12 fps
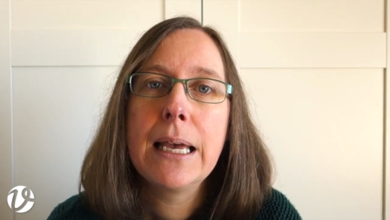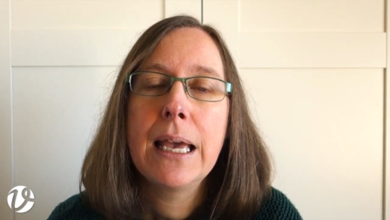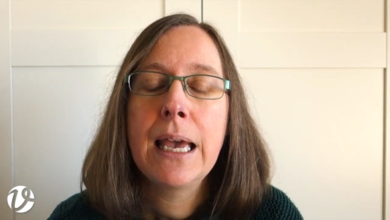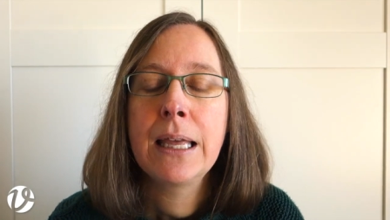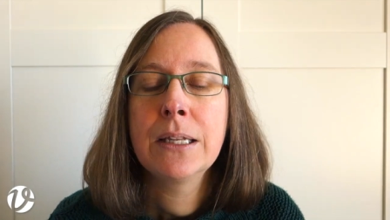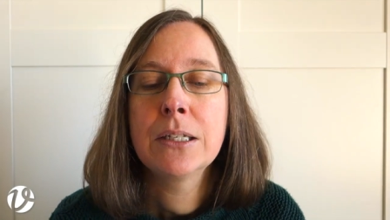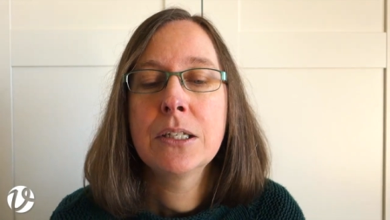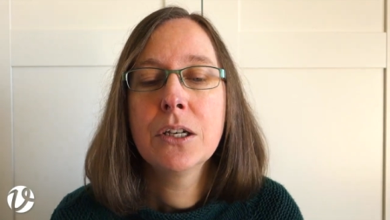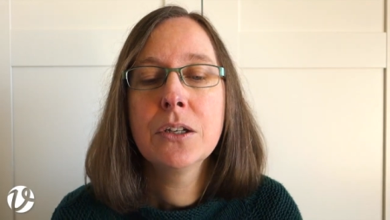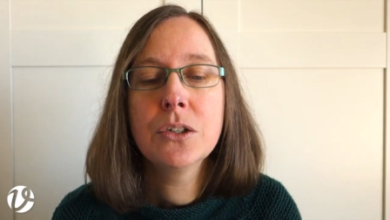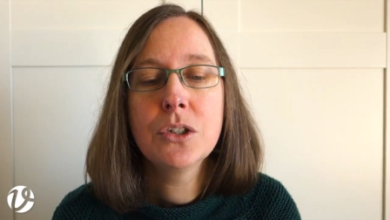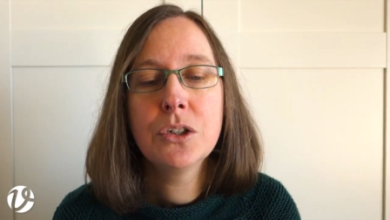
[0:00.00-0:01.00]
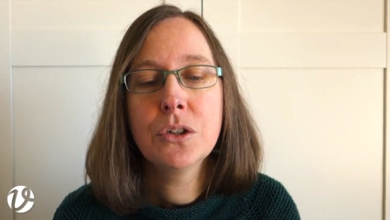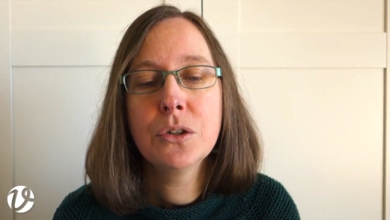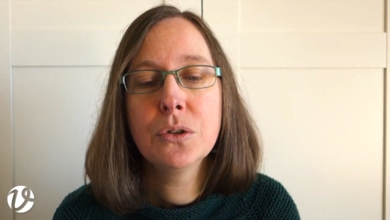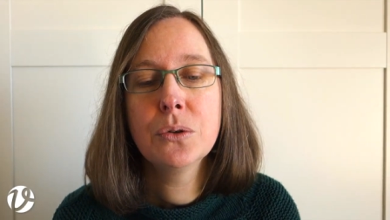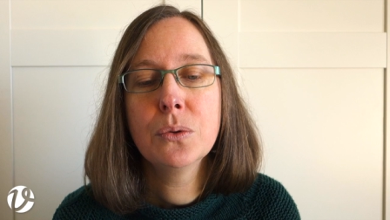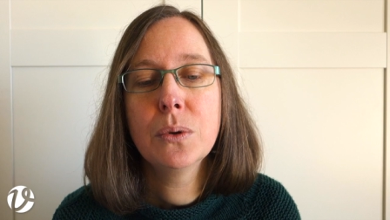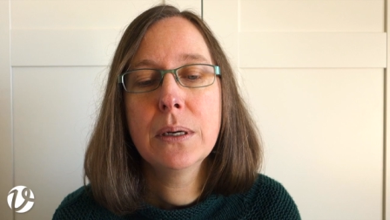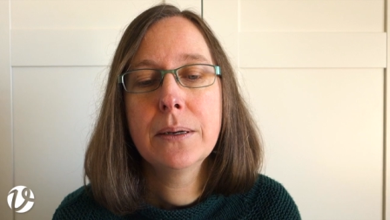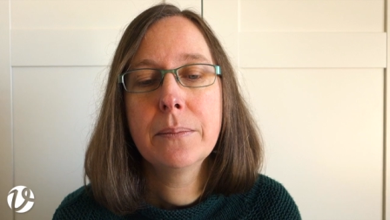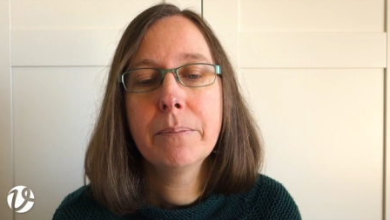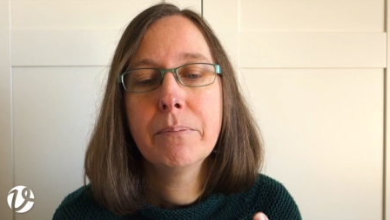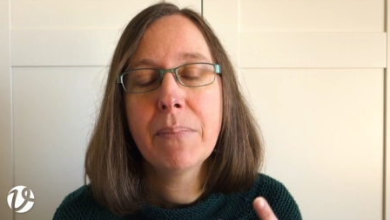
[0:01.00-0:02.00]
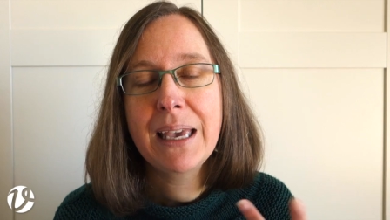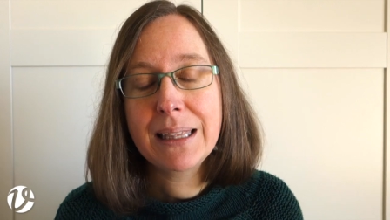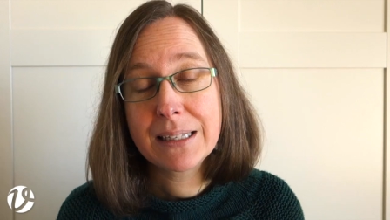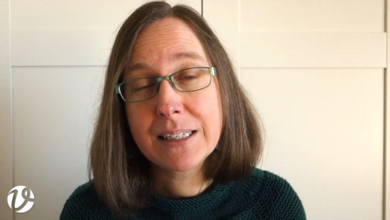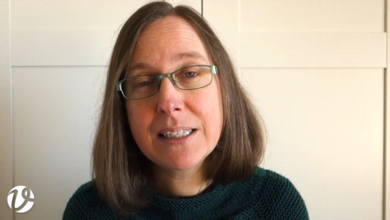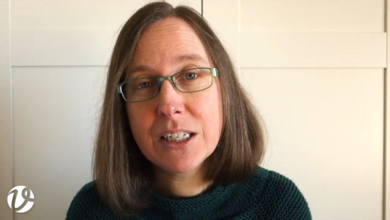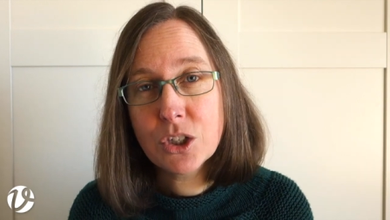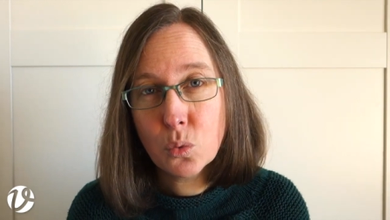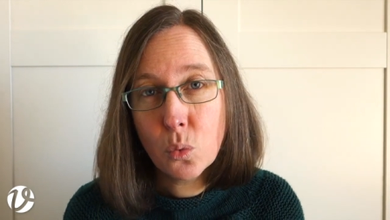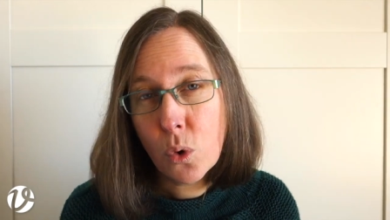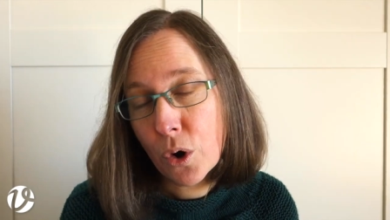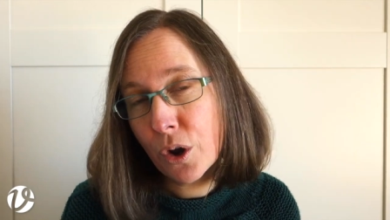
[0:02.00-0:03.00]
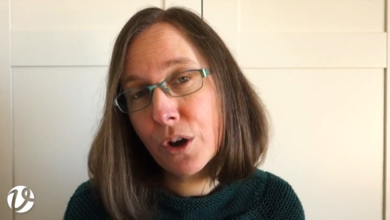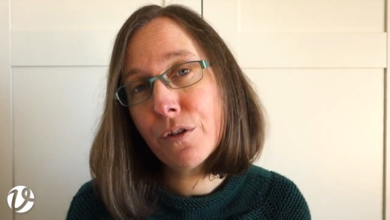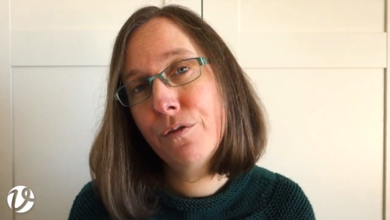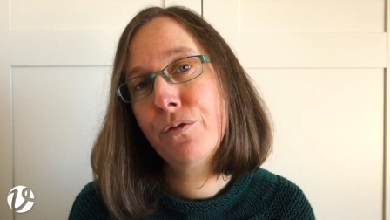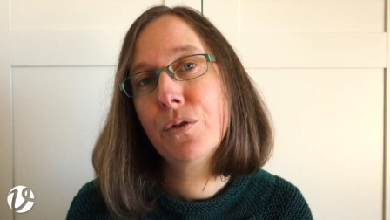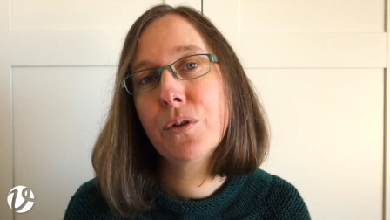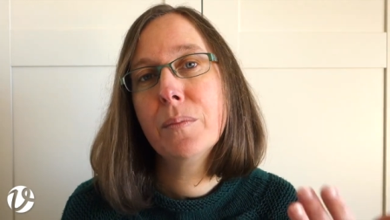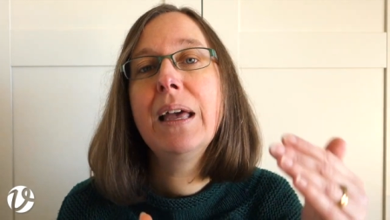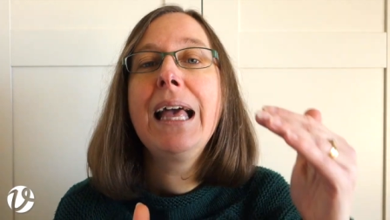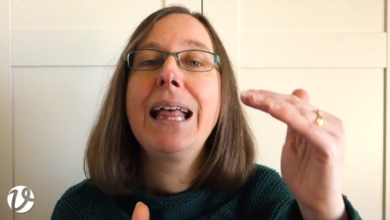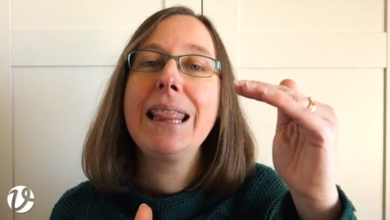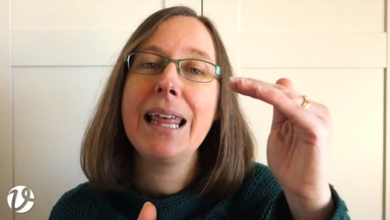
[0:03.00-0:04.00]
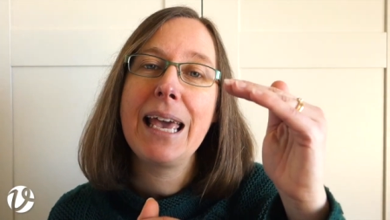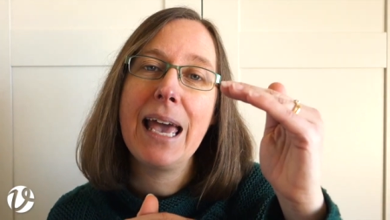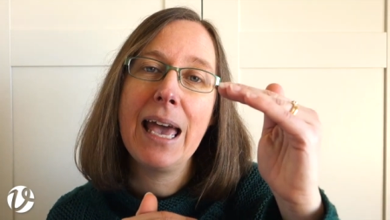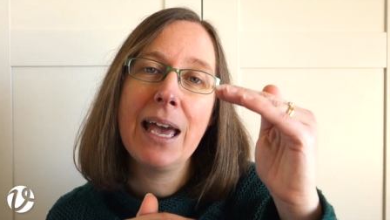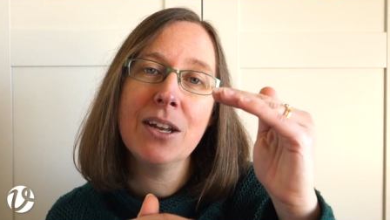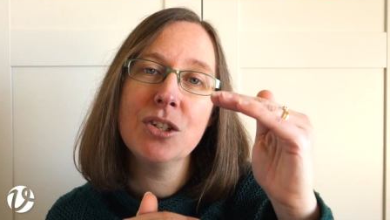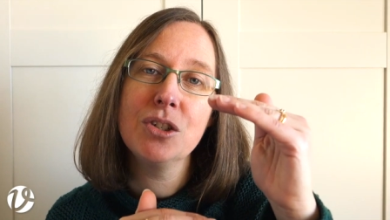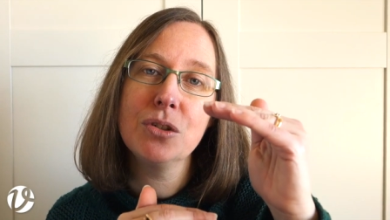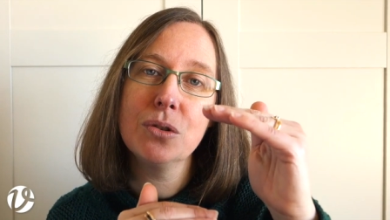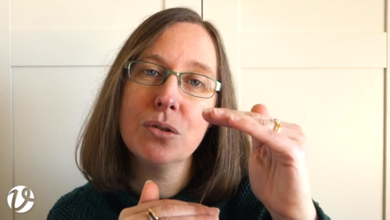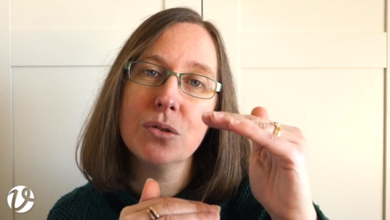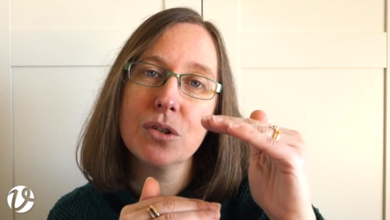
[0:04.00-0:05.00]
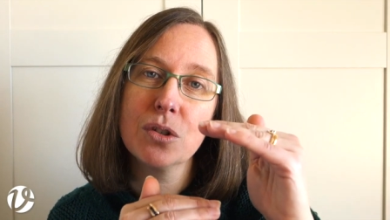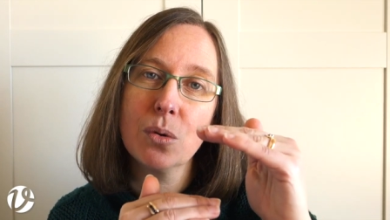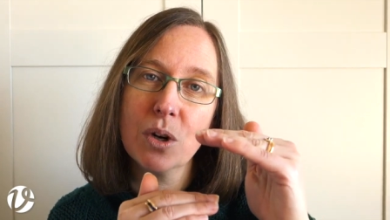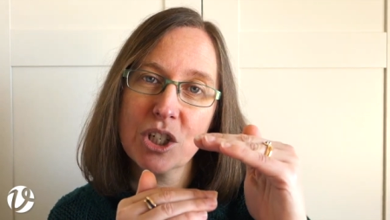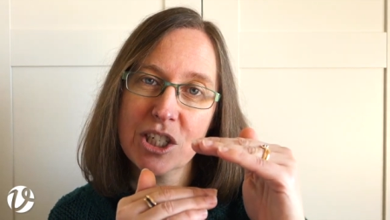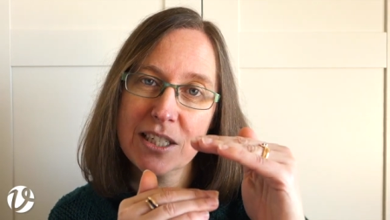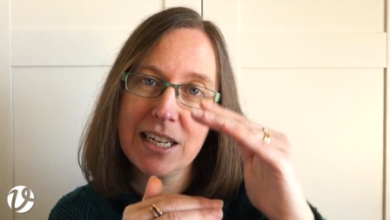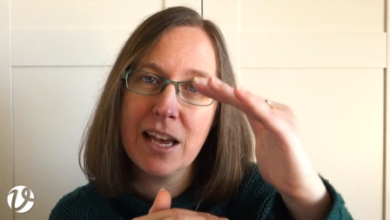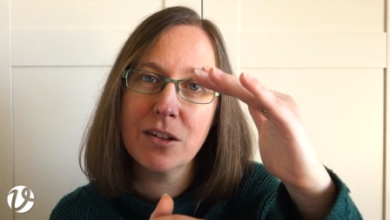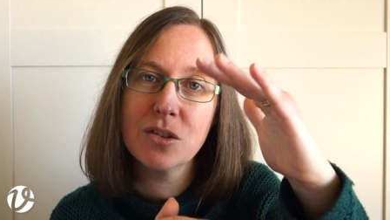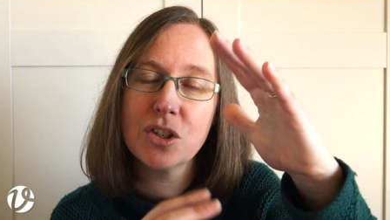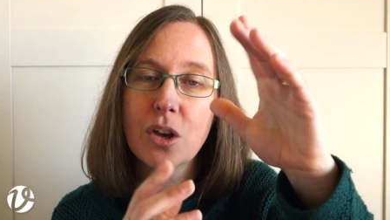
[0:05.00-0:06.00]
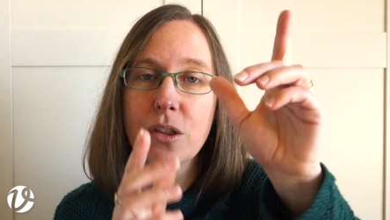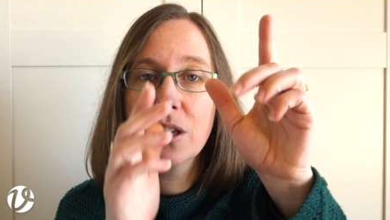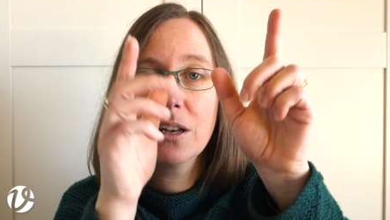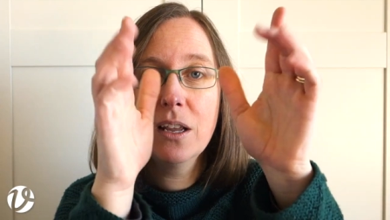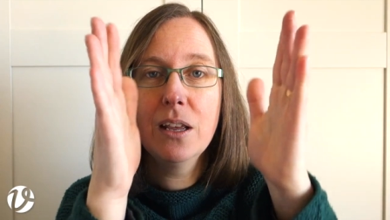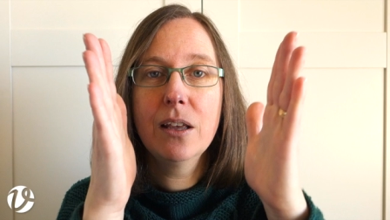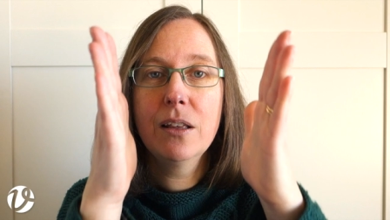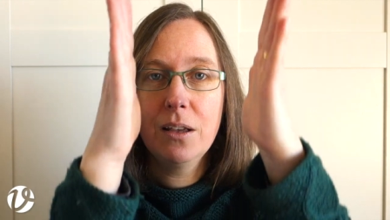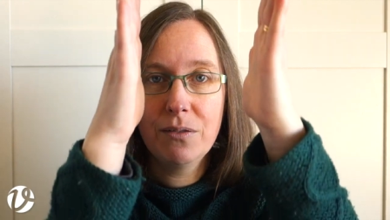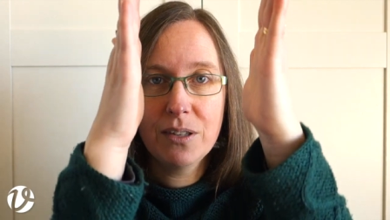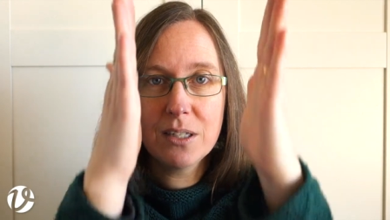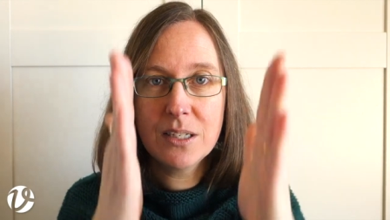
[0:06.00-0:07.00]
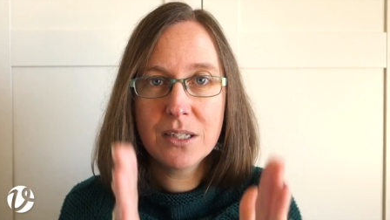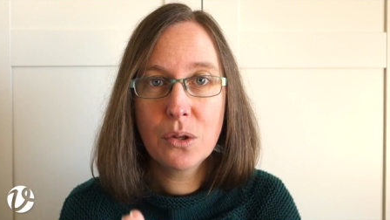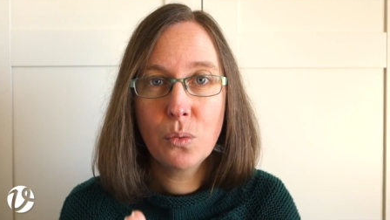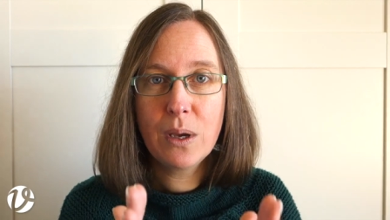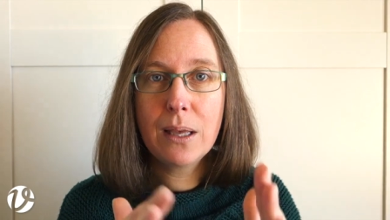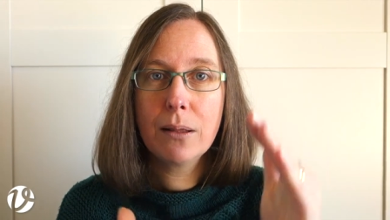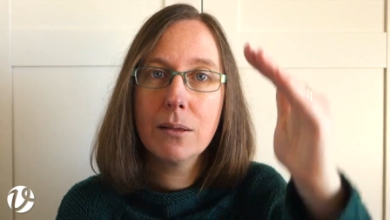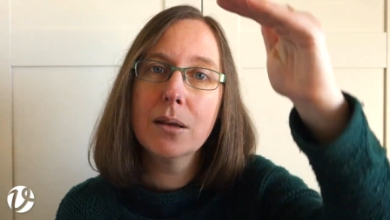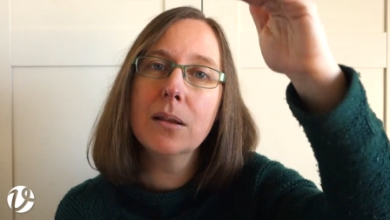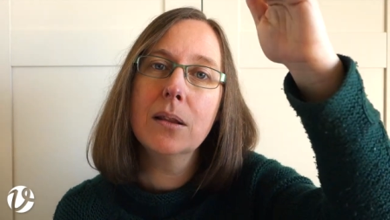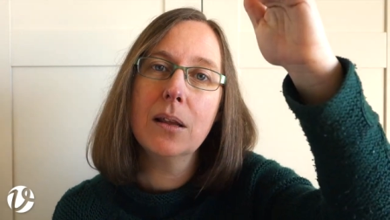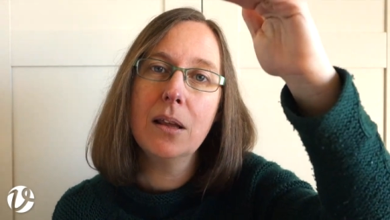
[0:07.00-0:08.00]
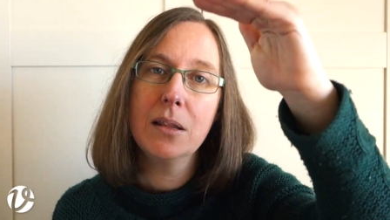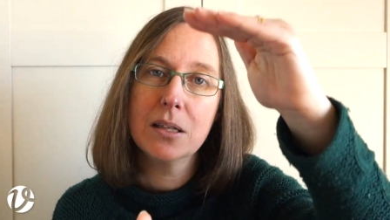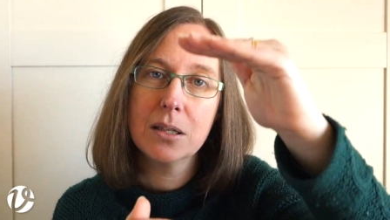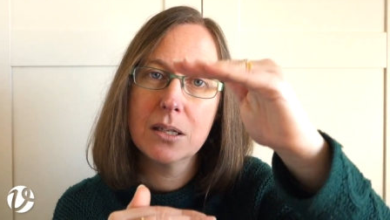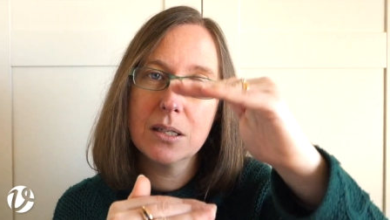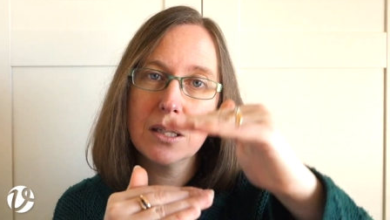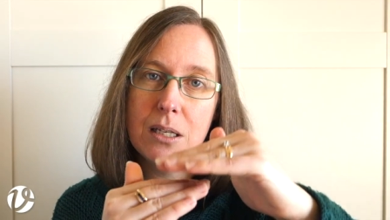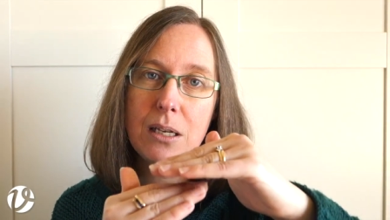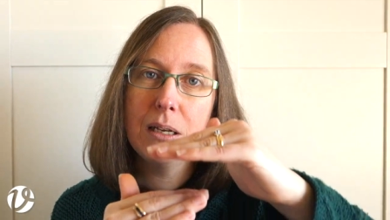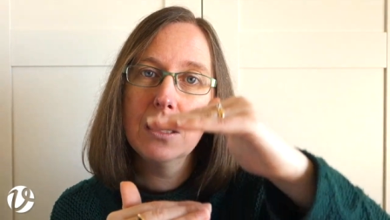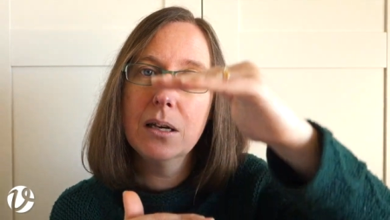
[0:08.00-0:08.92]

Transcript: And to make the stitch work for them, they had to squash it down so that if this is the width and this is the